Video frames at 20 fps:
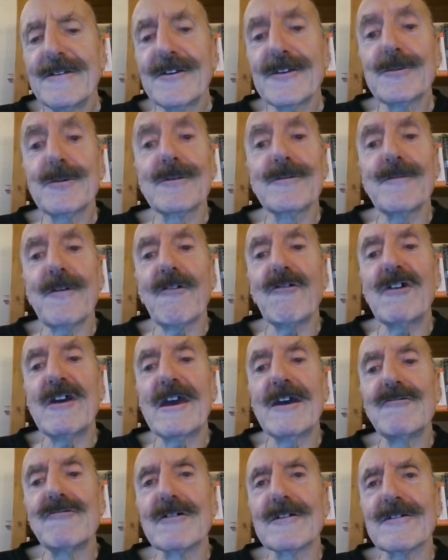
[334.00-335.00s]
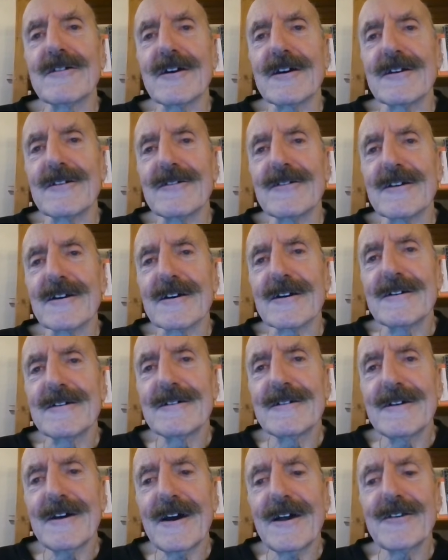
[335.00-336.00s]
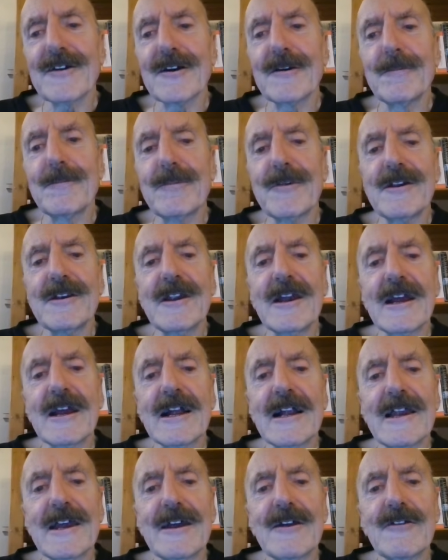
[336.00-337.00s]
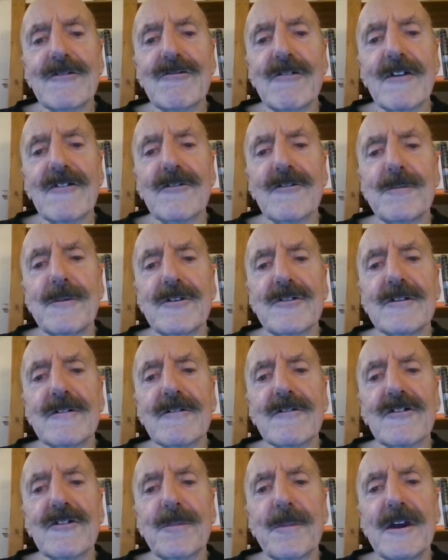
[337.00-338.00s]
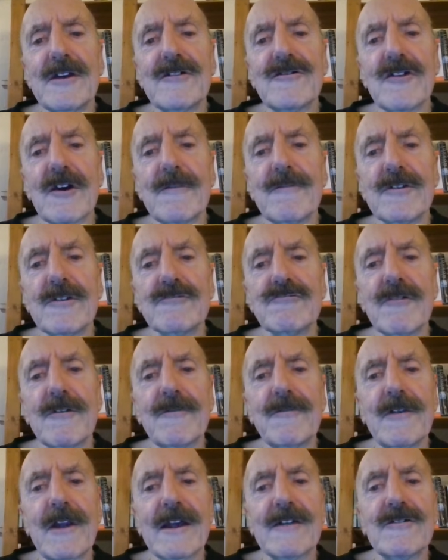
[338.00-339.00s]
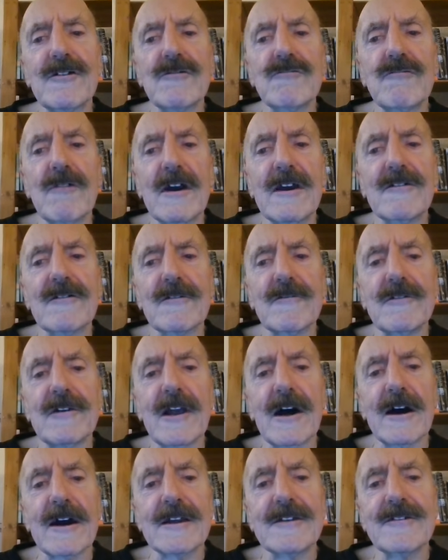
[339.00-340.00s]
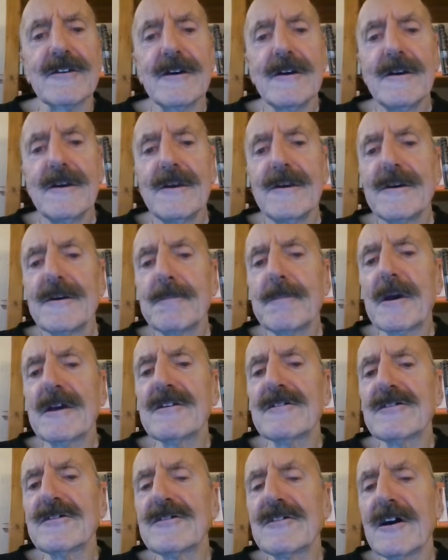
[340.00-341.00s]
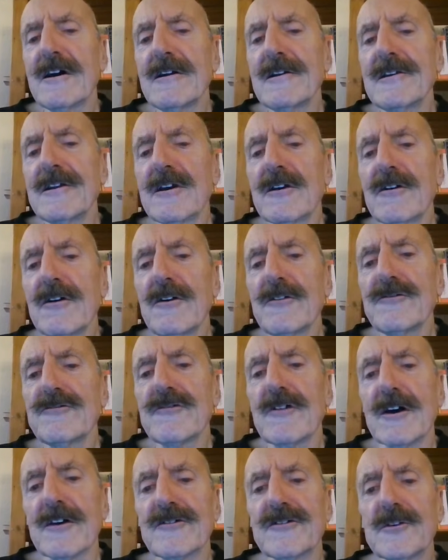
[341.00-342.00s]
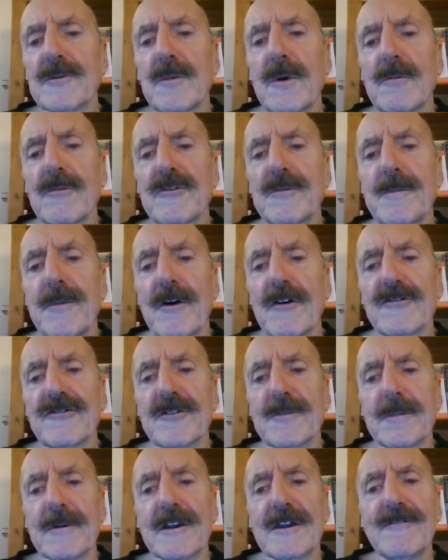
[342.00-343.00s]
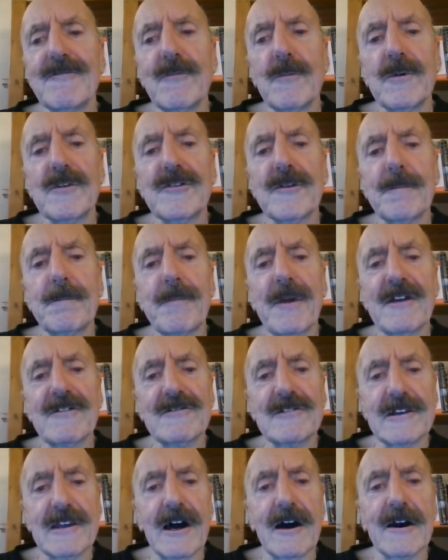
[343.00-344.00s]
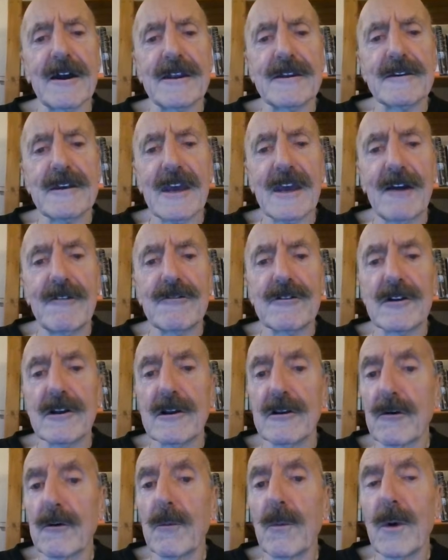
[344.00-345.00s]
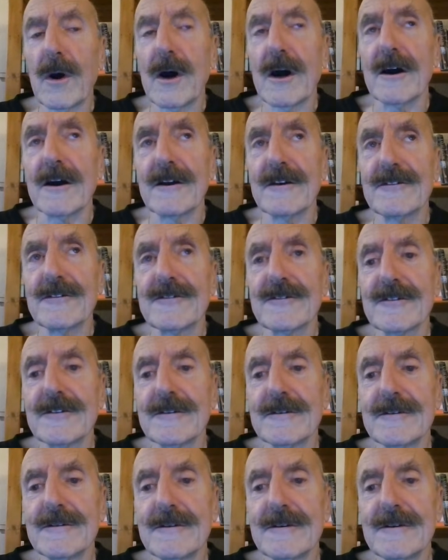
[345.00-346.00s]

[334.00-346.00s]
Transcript: This was very irritating, and the completely clear transmission of speech over the reflected rays of light made a startling contrast to what was possible even with the best line carried along wires.